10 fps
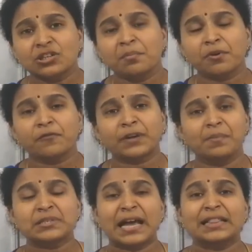number of
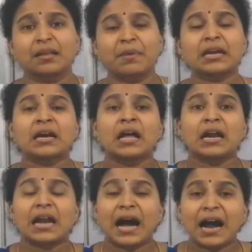times and they make
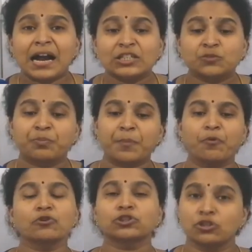large
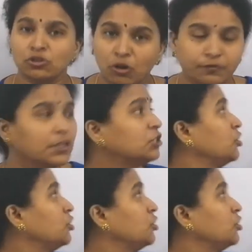proportion of the